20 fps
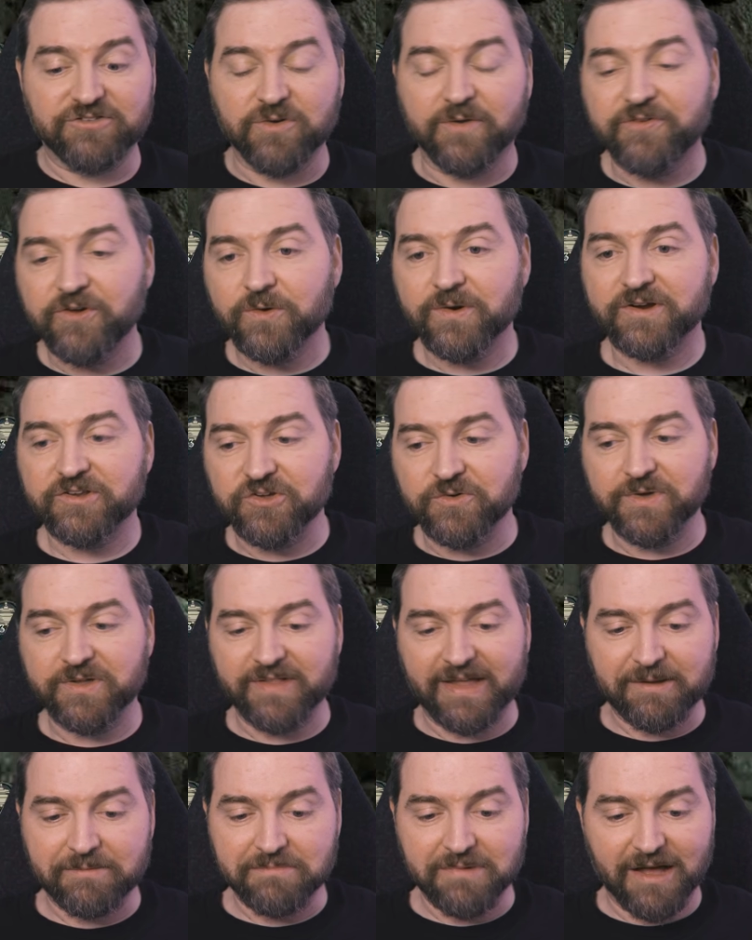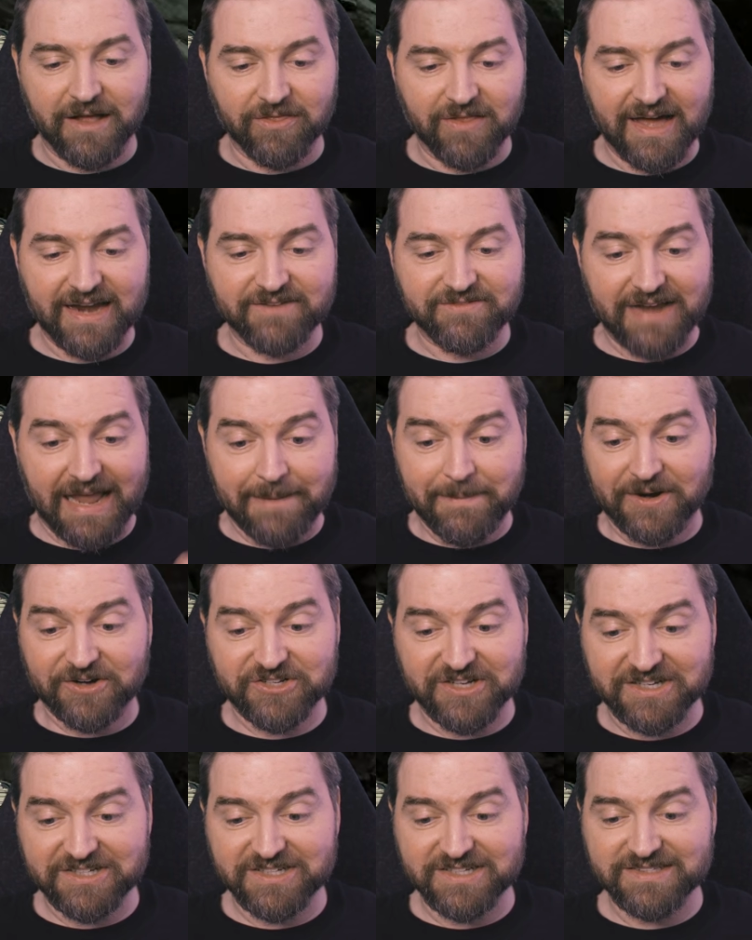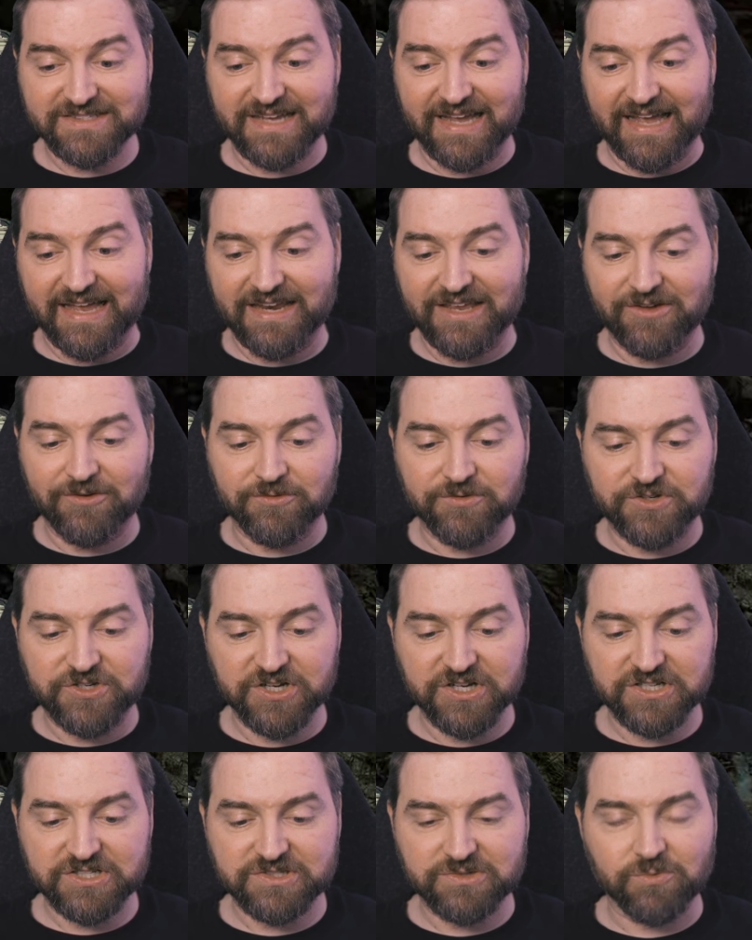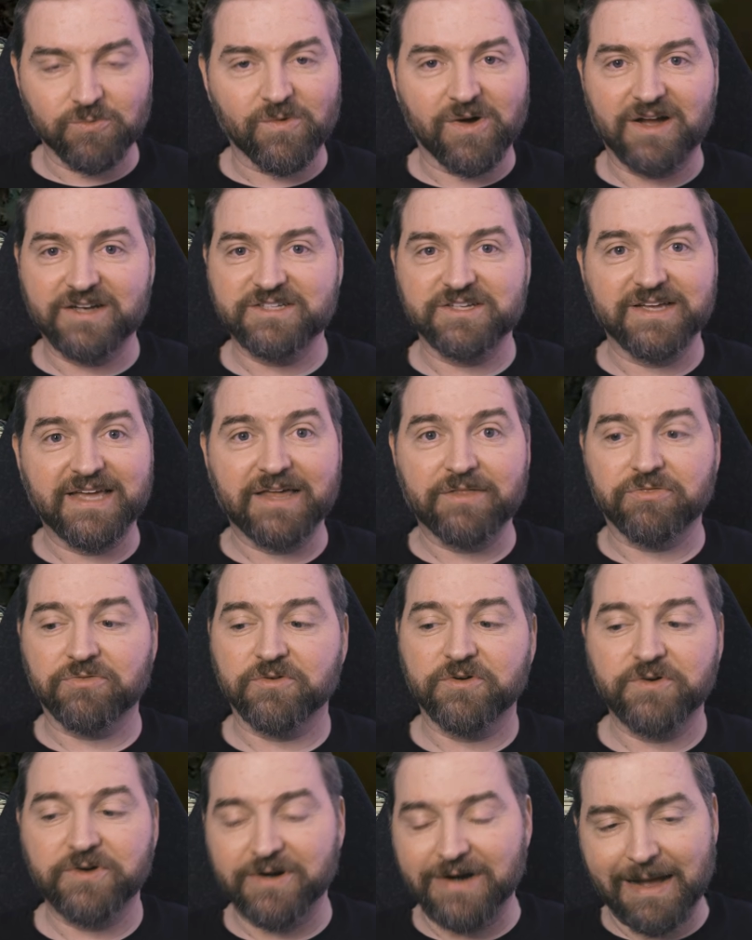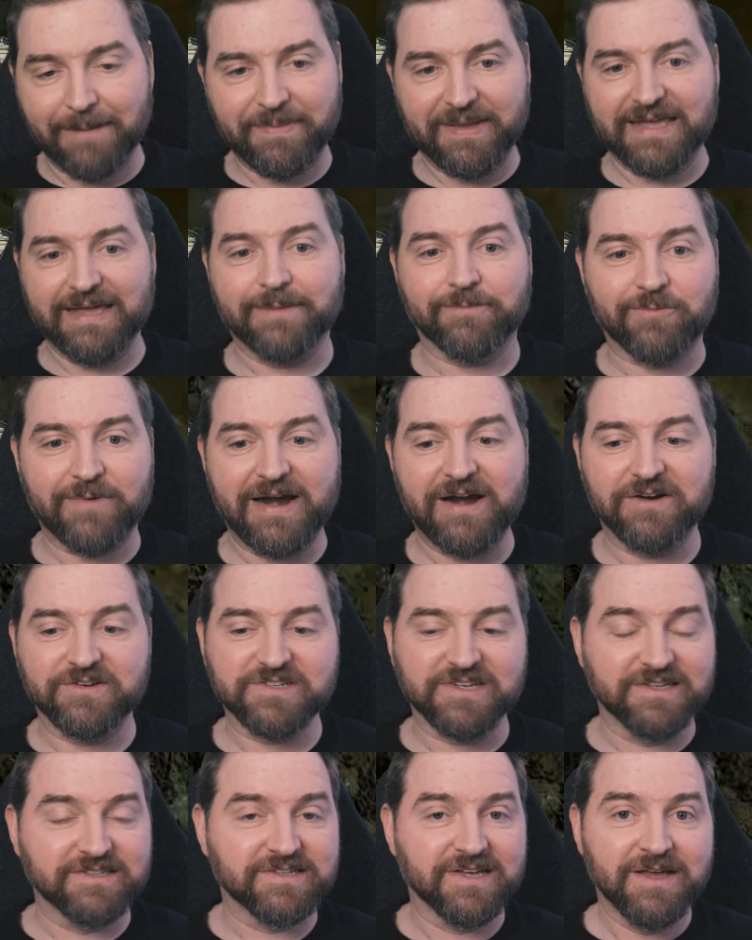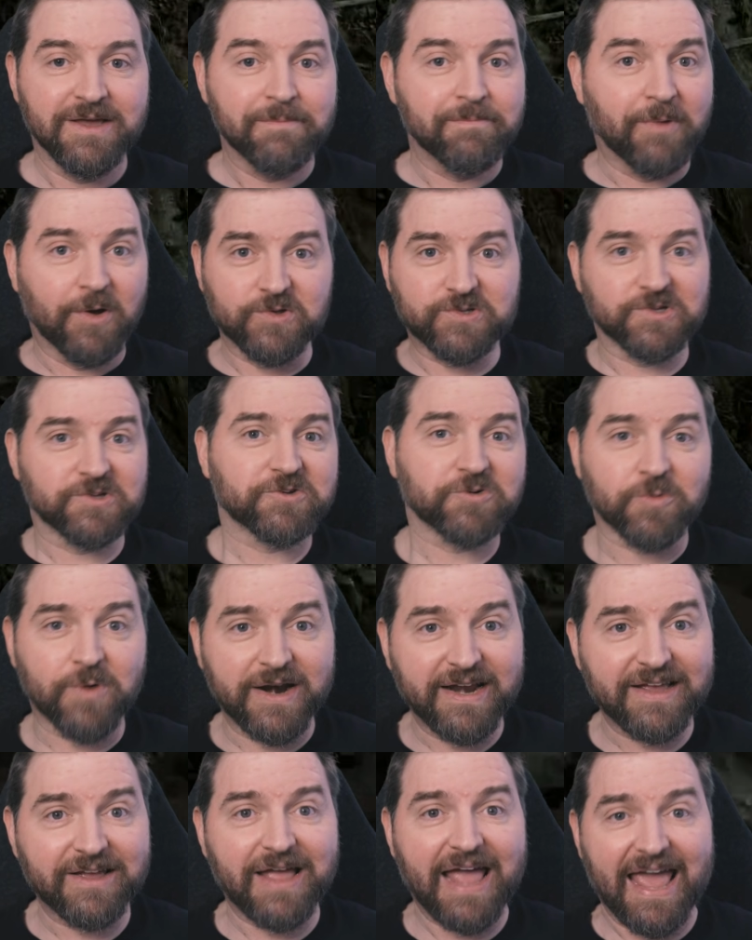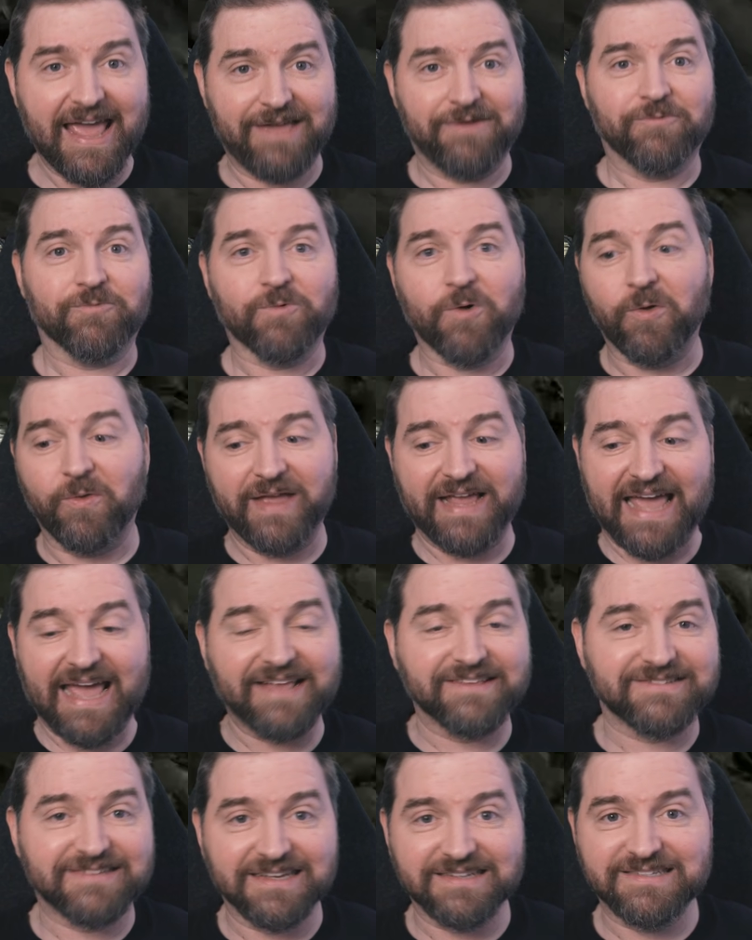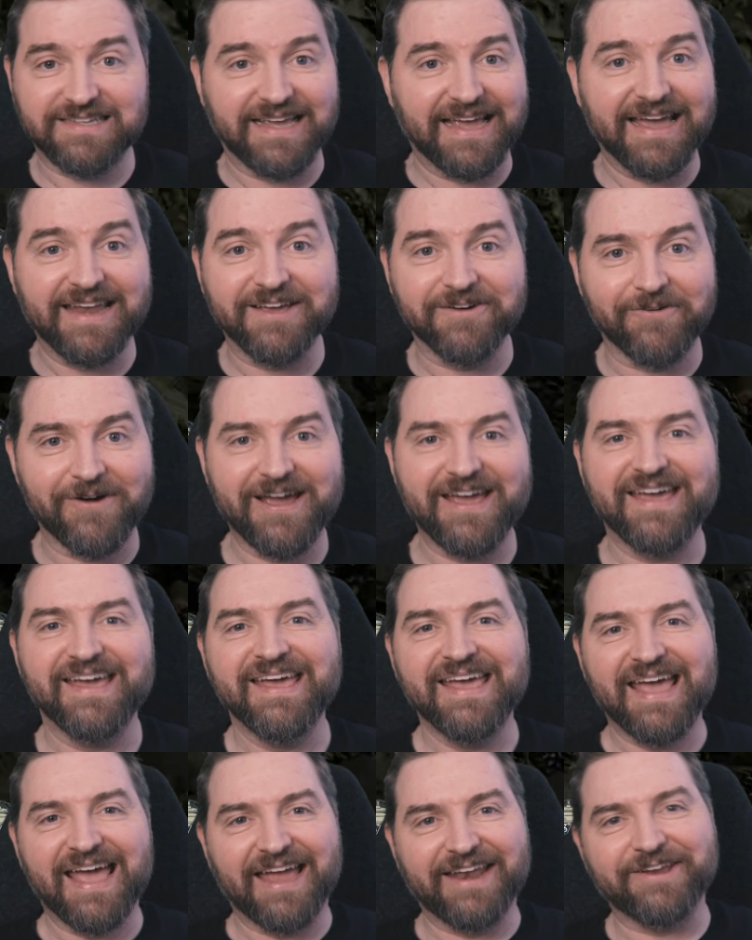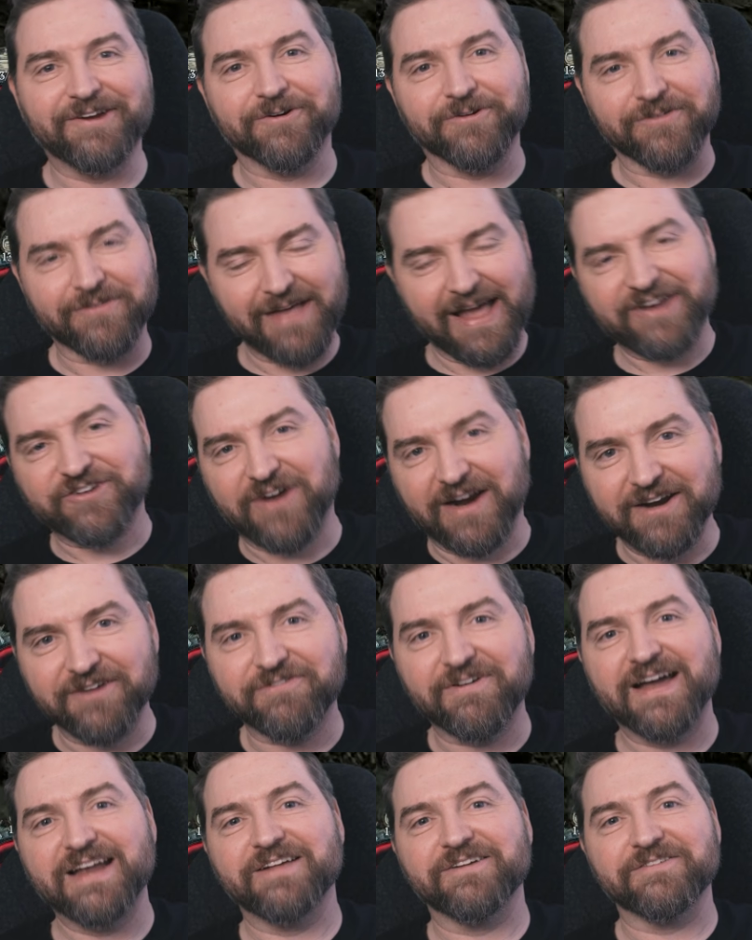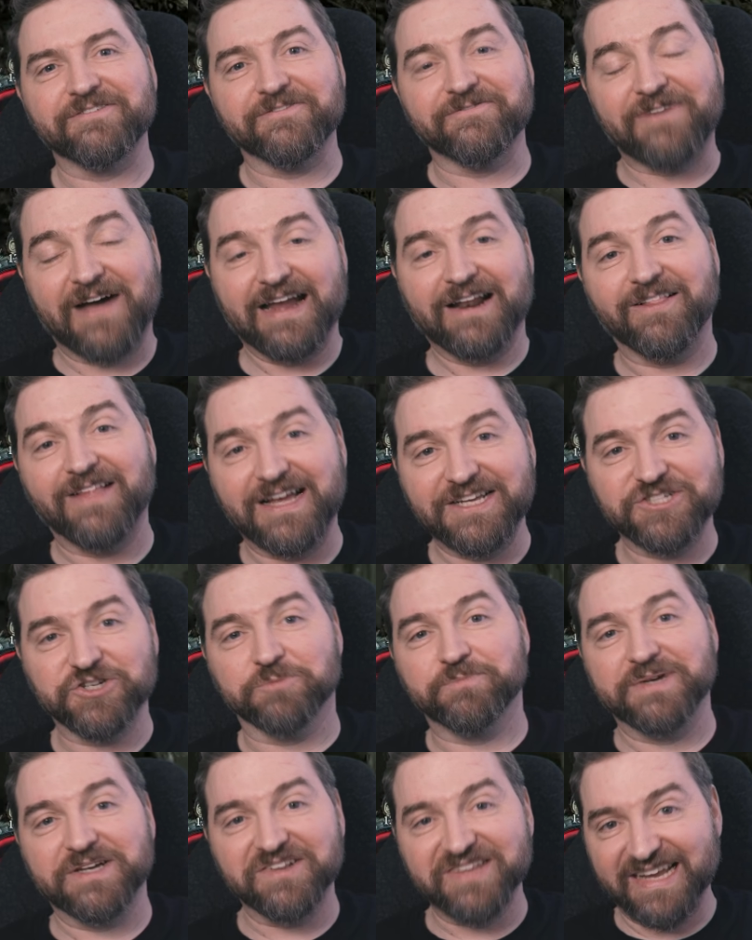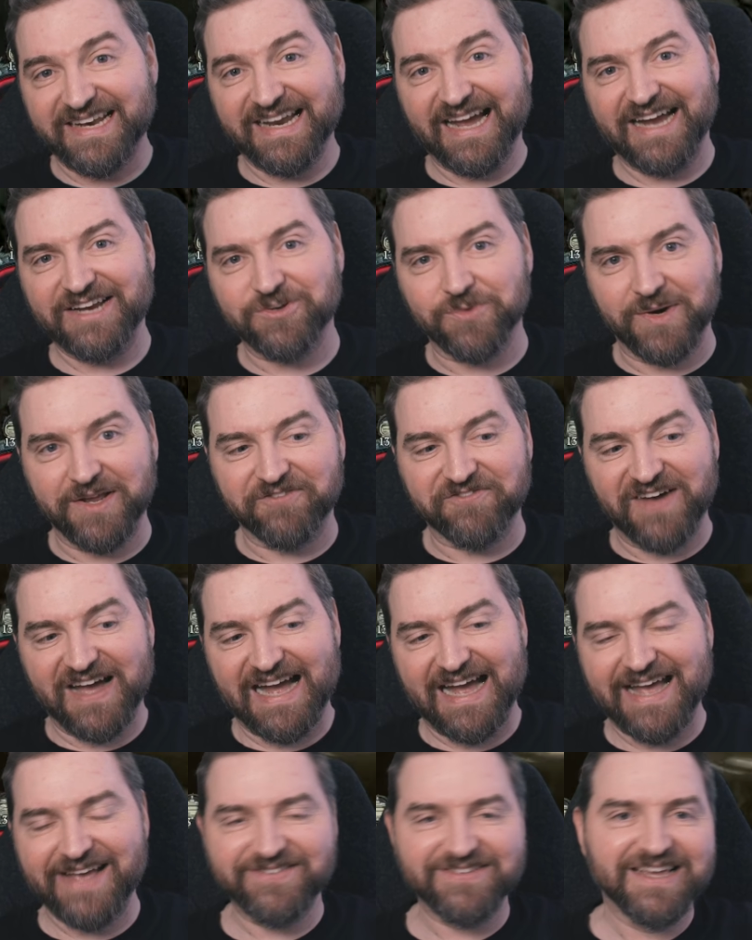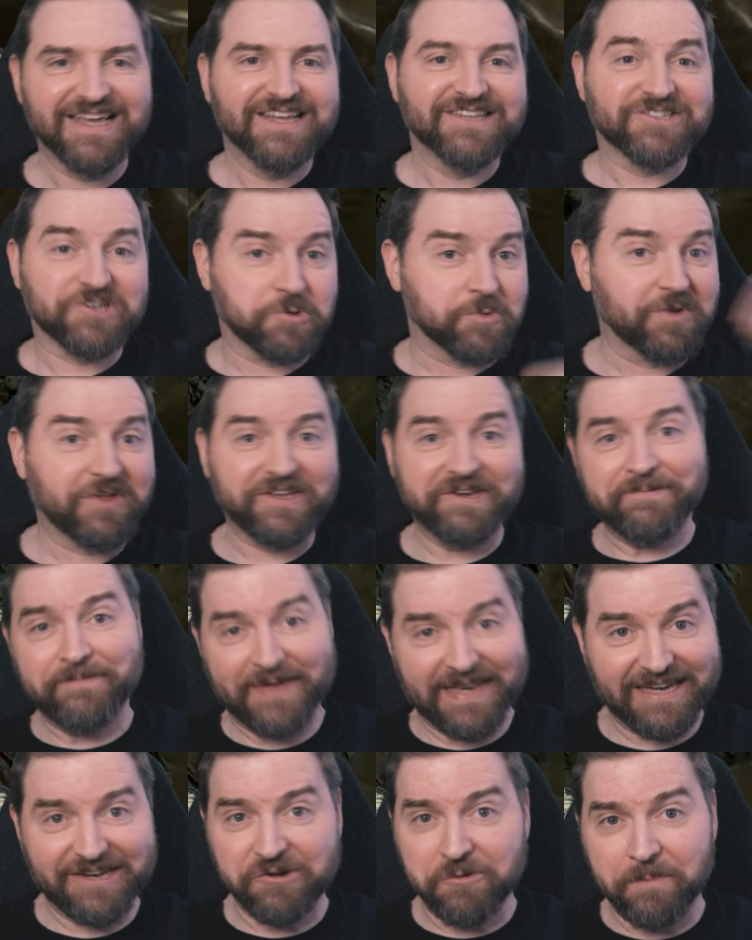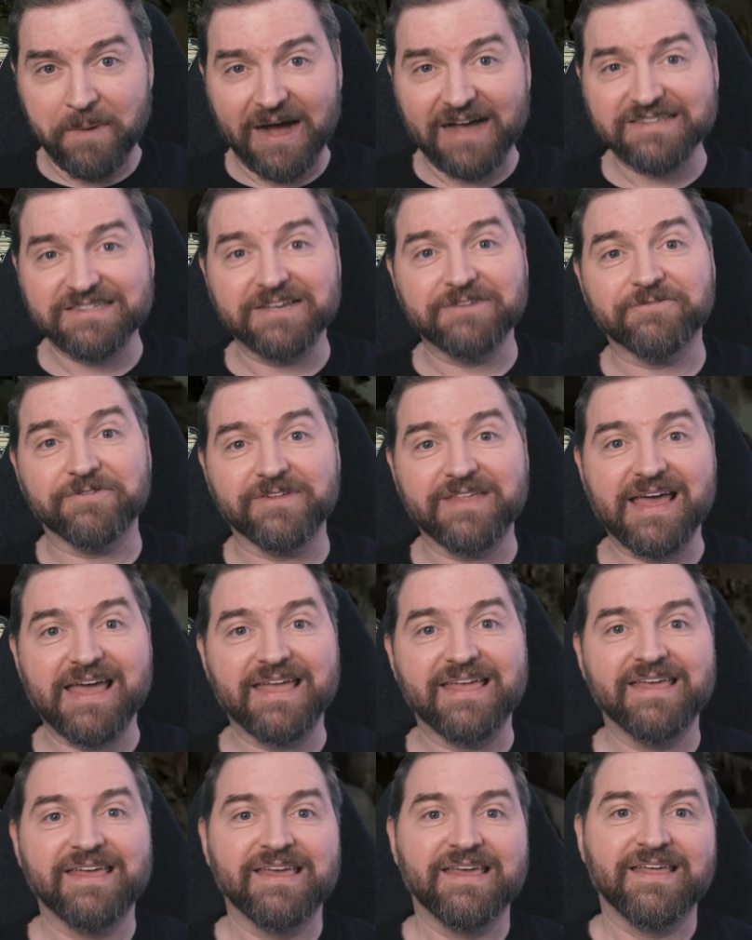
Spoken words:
So if you're doing like a lot of nightmare dungeons and you just want to get through, you're not picking up rares because most of those are rolling 860 anyway, and you're like trying to finalize your build at 925, so you really do need to do bossing for that,